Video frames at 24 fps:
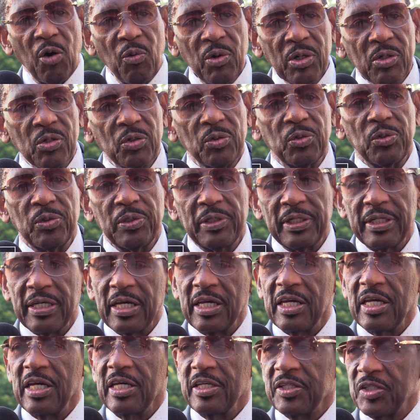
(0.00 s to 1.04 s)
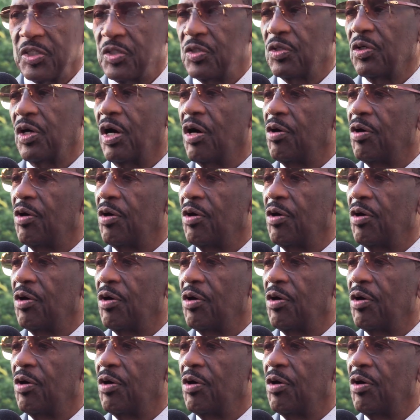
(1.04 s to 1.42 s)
our goal is to